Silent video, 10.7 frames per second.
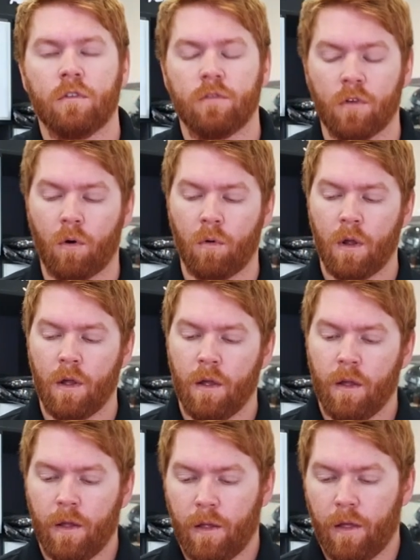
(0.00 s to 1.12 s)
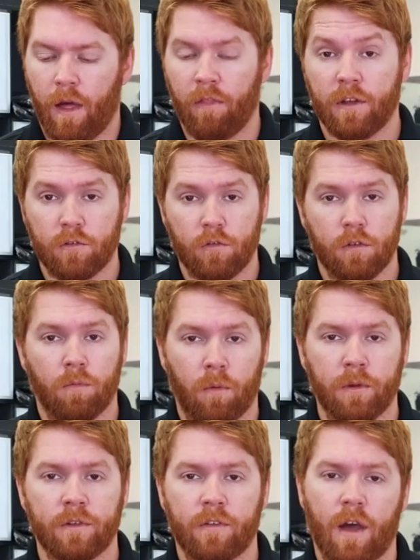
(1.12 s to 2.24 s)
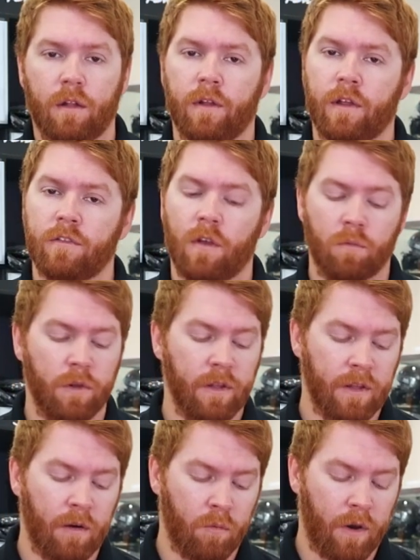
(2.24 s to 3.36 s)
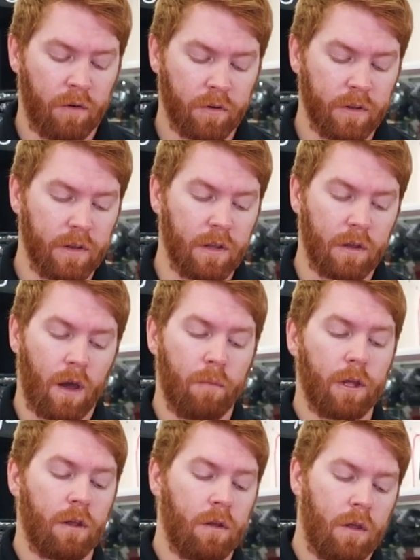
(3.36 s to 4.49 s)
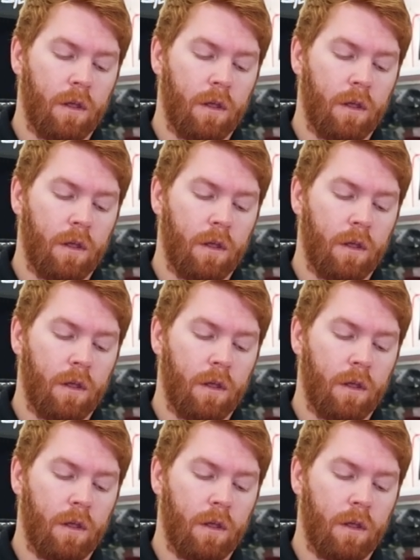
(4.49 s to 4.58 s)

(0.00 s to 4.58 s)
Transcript: So And that's just what we stock. Like I said, we can get whatever you need coming.